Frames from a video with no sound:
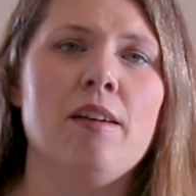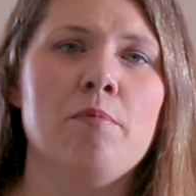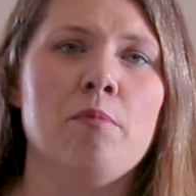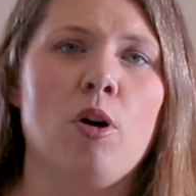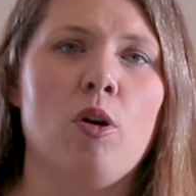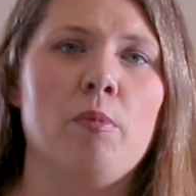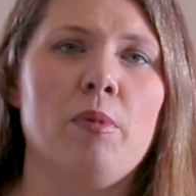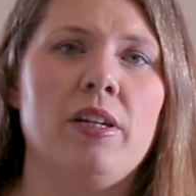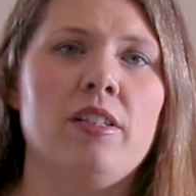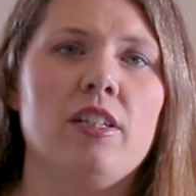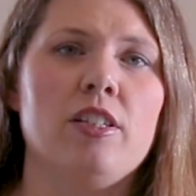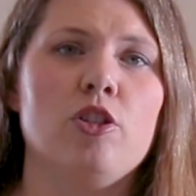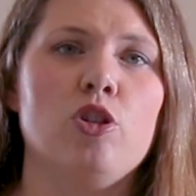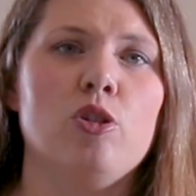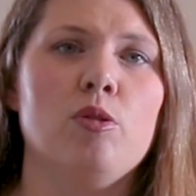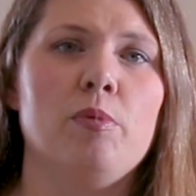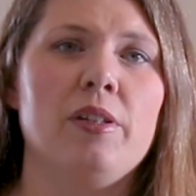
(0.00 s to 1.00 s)
a
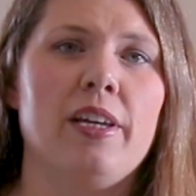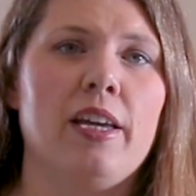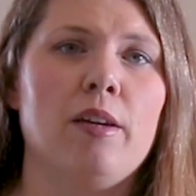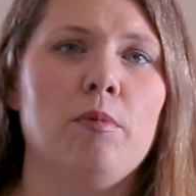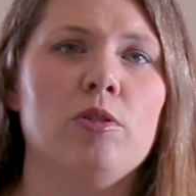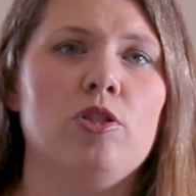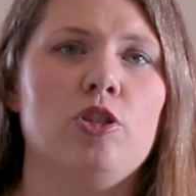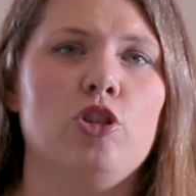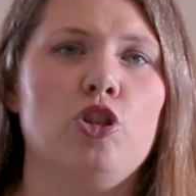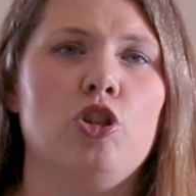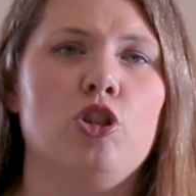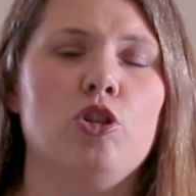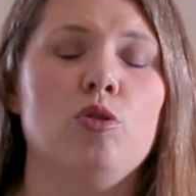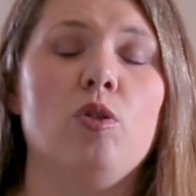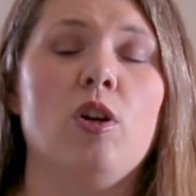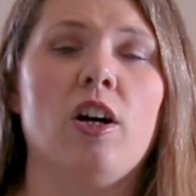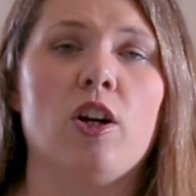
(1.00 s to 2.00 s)
moment to be able to
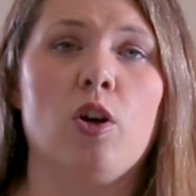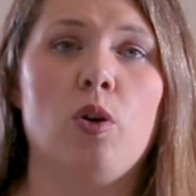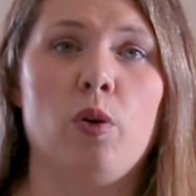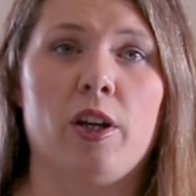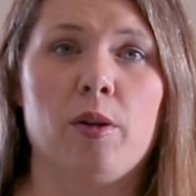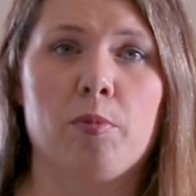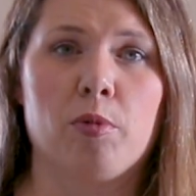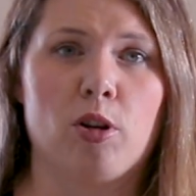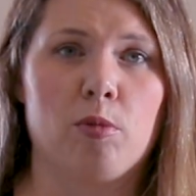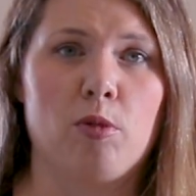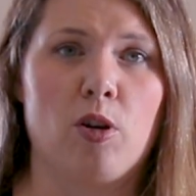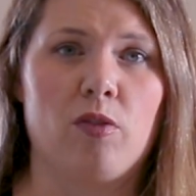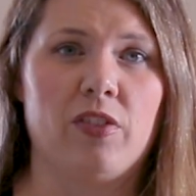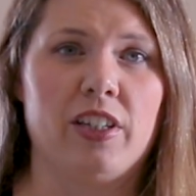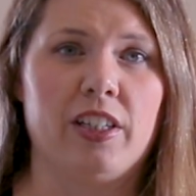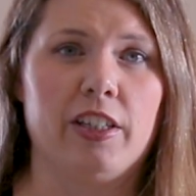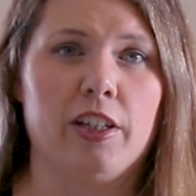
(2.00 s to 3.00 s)
shoot a quick
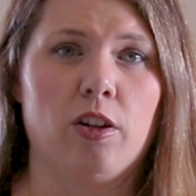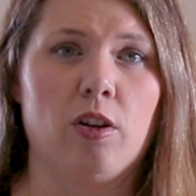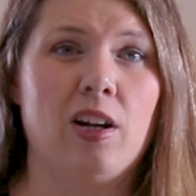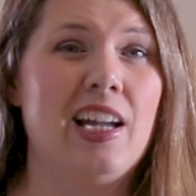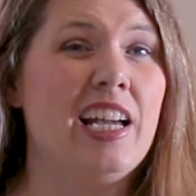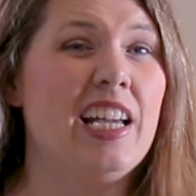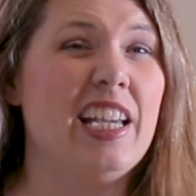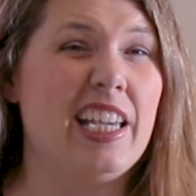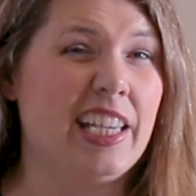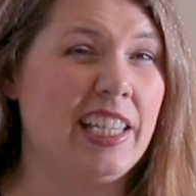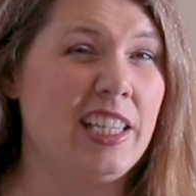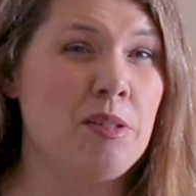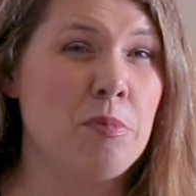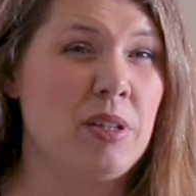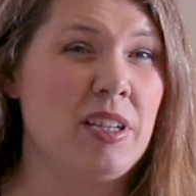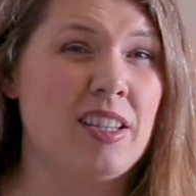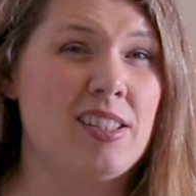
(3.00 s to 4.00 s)
promo video. It
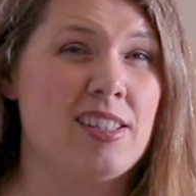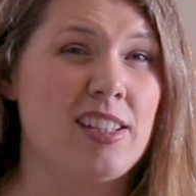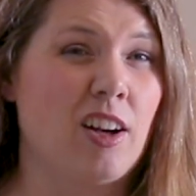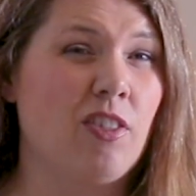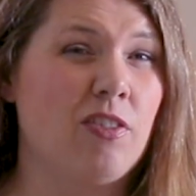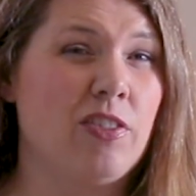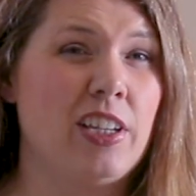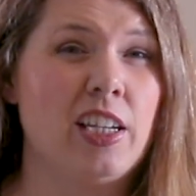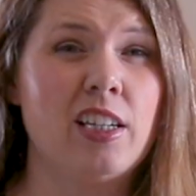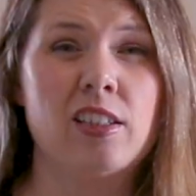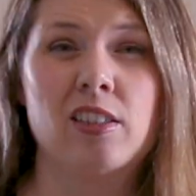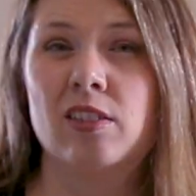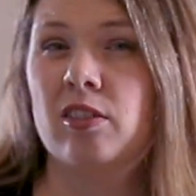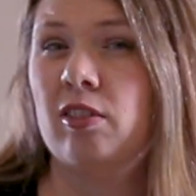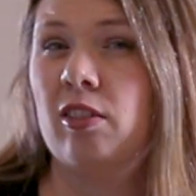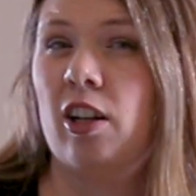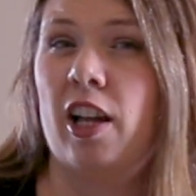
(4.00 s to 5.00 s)
can be a selfie
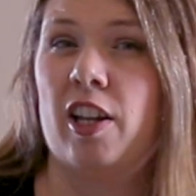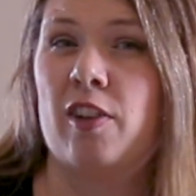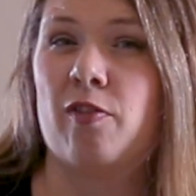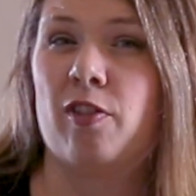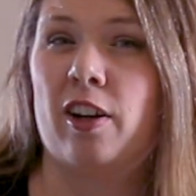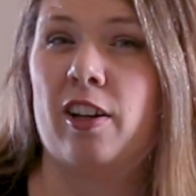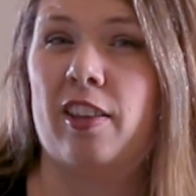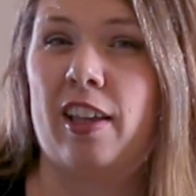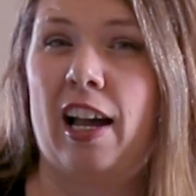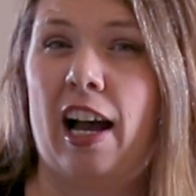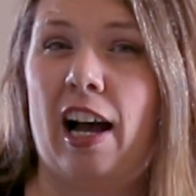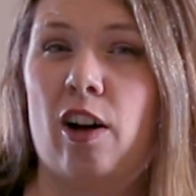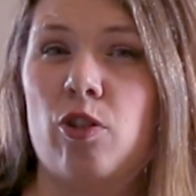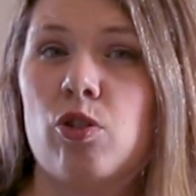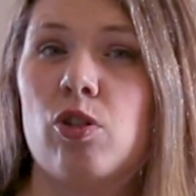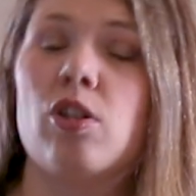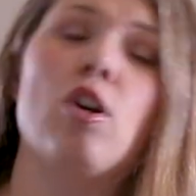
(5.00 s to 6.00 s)
in front of the
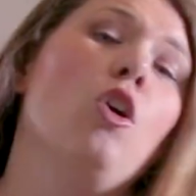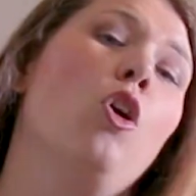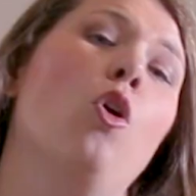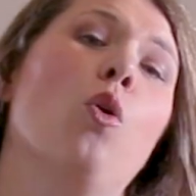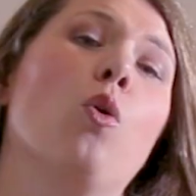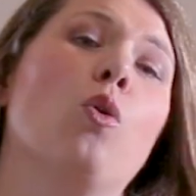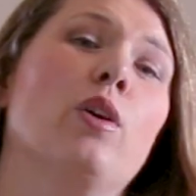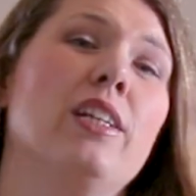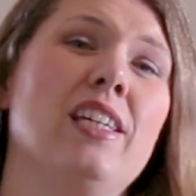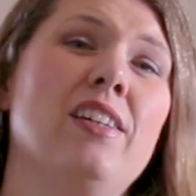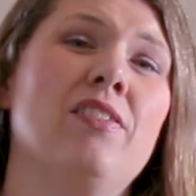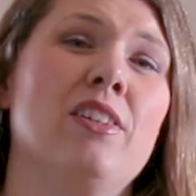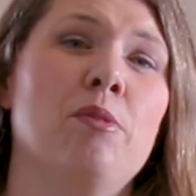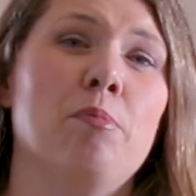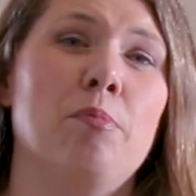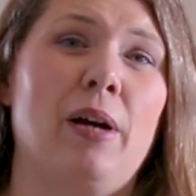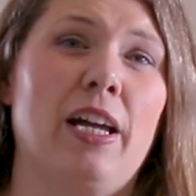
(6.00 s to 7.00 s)
house, or
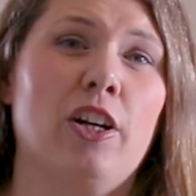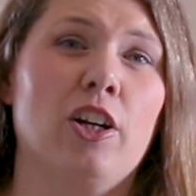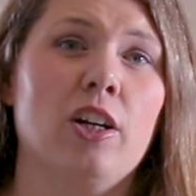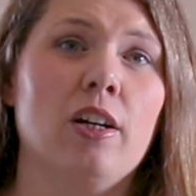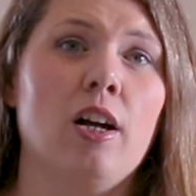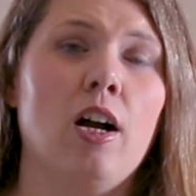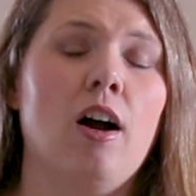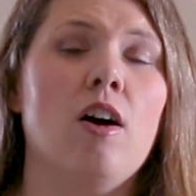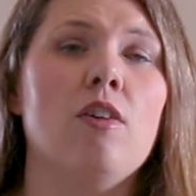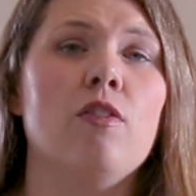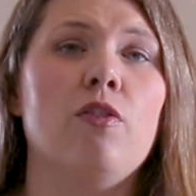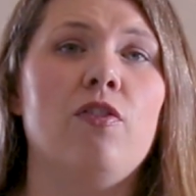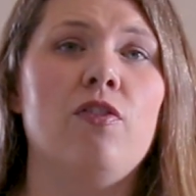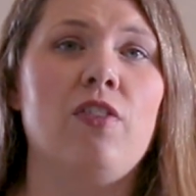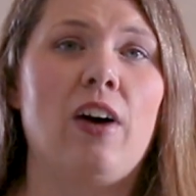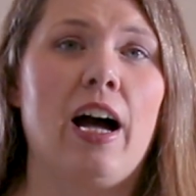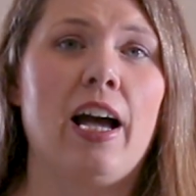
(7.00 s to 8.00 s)
even better,
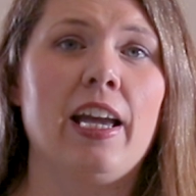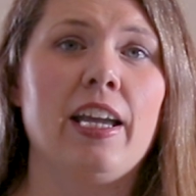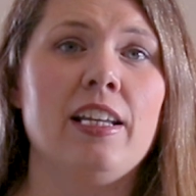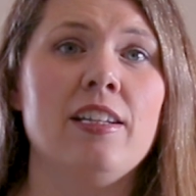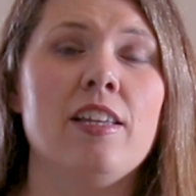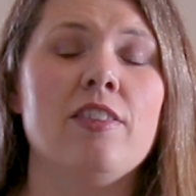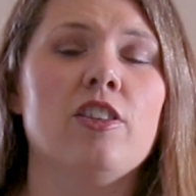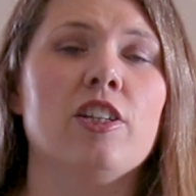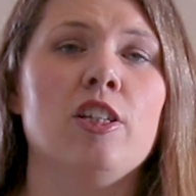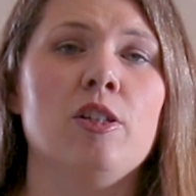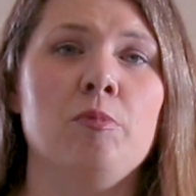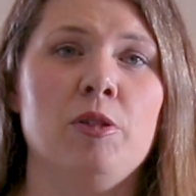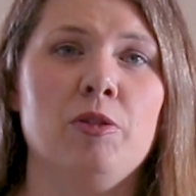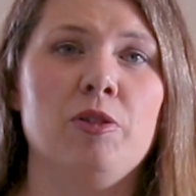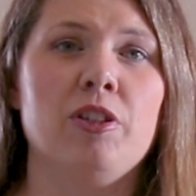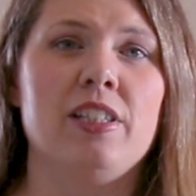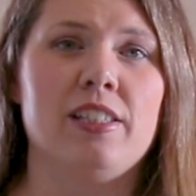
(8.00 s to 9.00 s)
find the
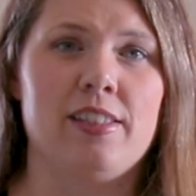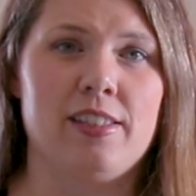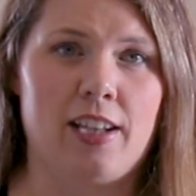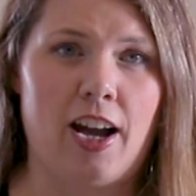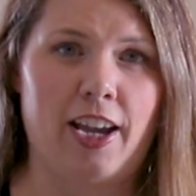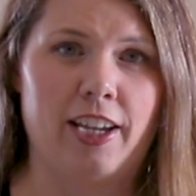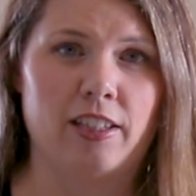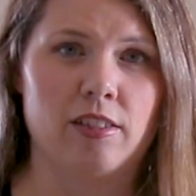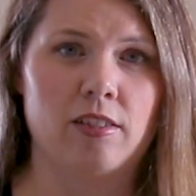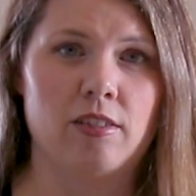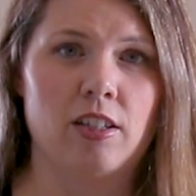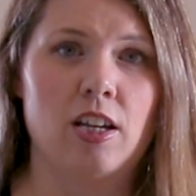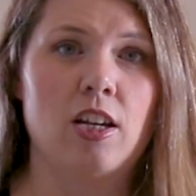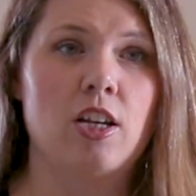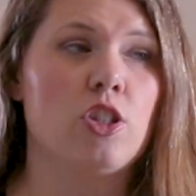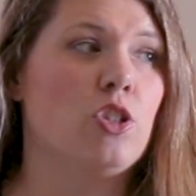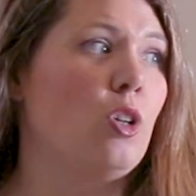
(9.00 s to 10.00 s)
community sign.
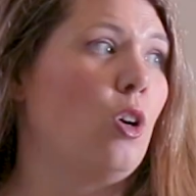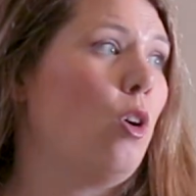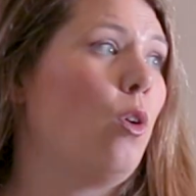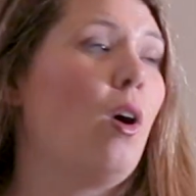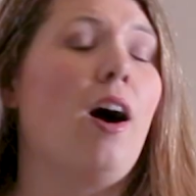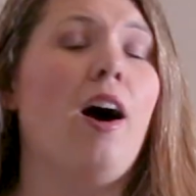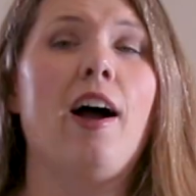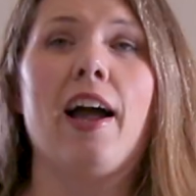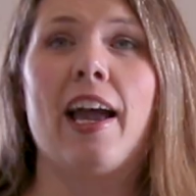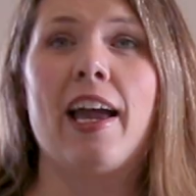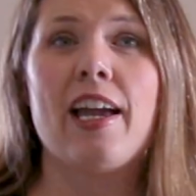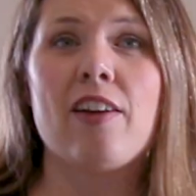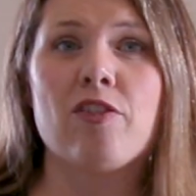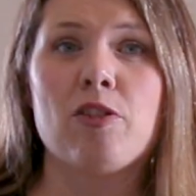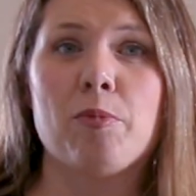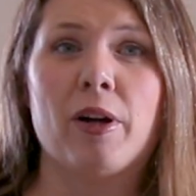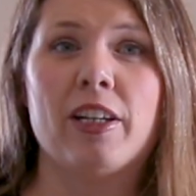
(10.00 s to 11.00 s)
So, hey
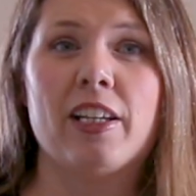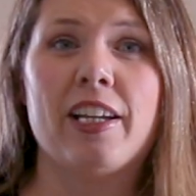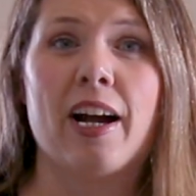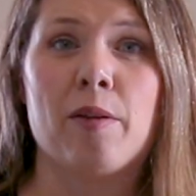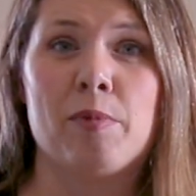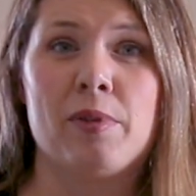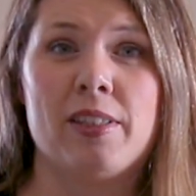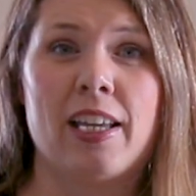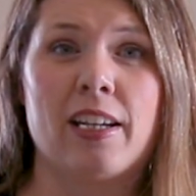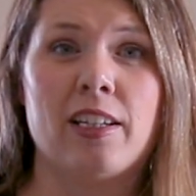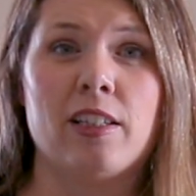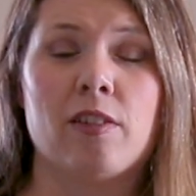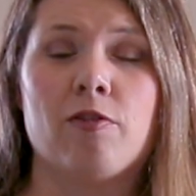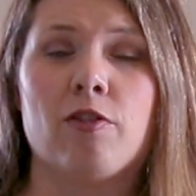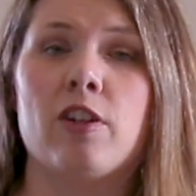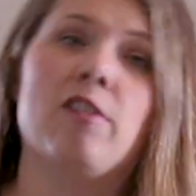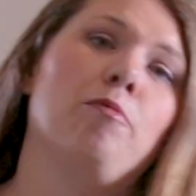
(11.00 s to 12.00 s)
everybody, I'm standing
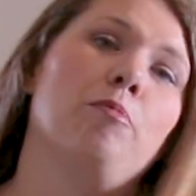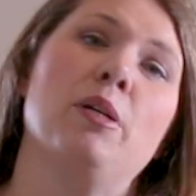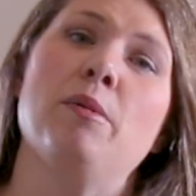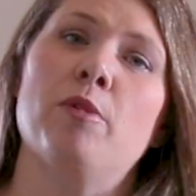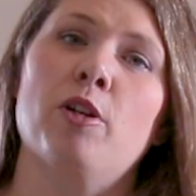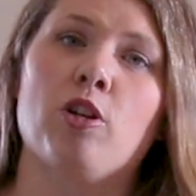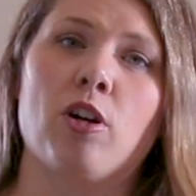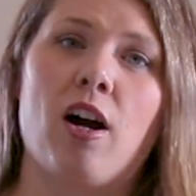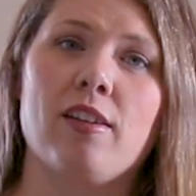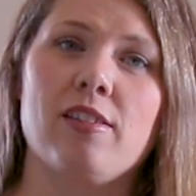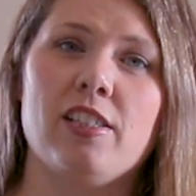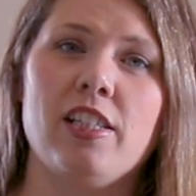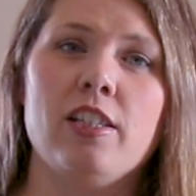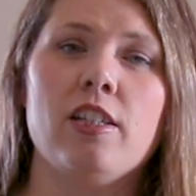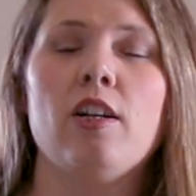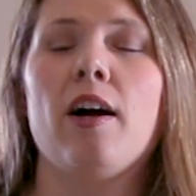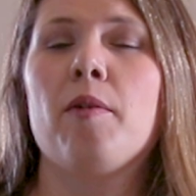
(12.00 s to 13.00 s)
in front of Pima
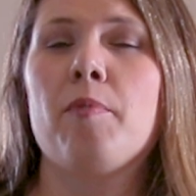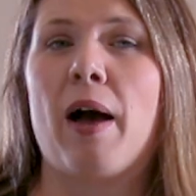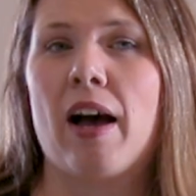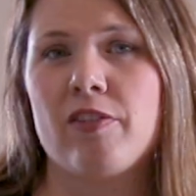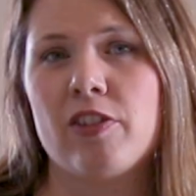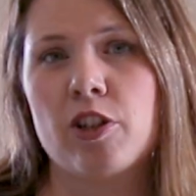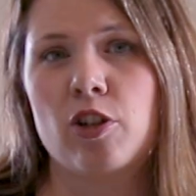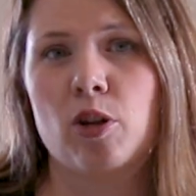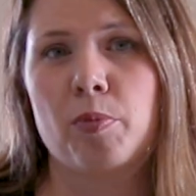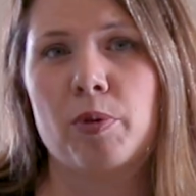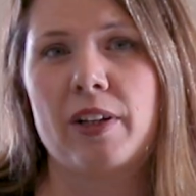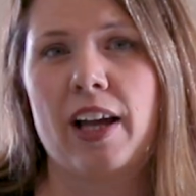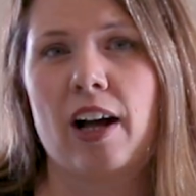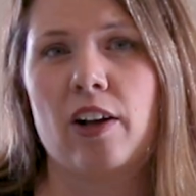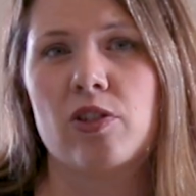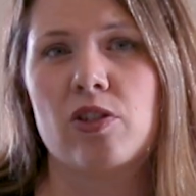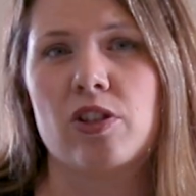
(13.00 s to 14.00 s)
Crossing, having an open
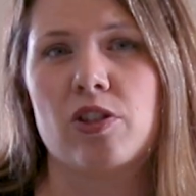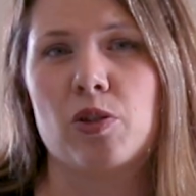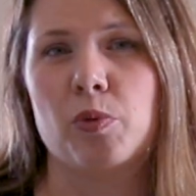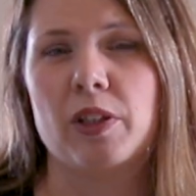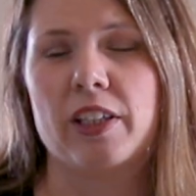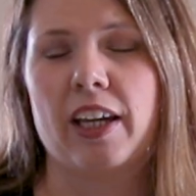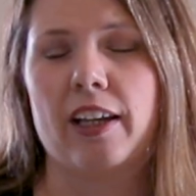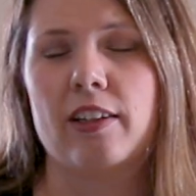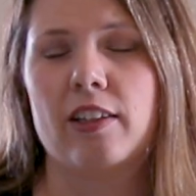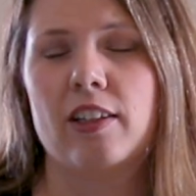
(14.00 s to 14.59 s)
house this weekend.